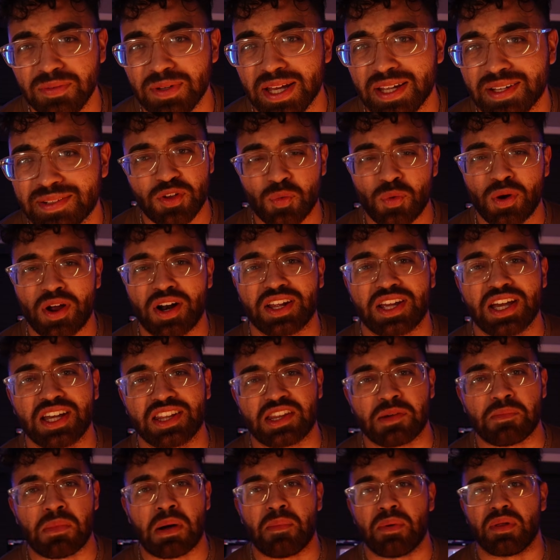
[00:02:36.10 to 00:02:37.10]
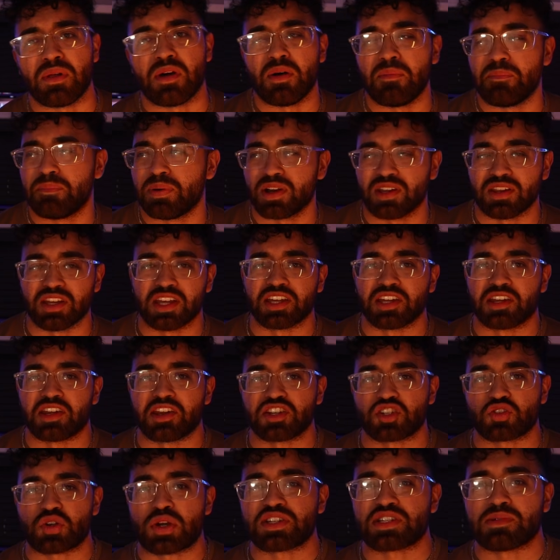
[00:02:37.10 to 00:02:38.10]
like, if you want to get them, I'm gonna put a link in
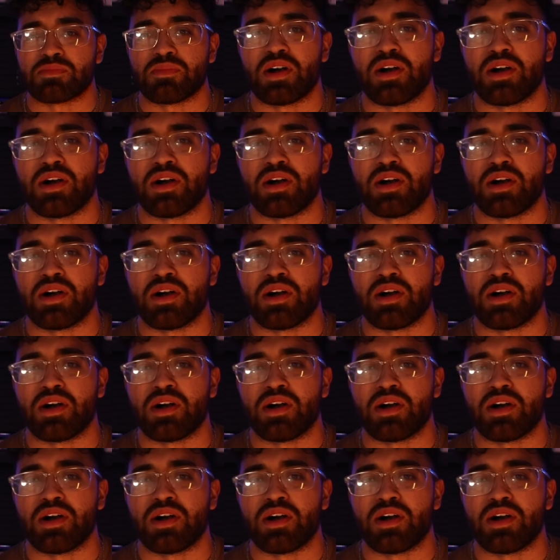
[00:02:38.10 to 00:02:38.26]
the description.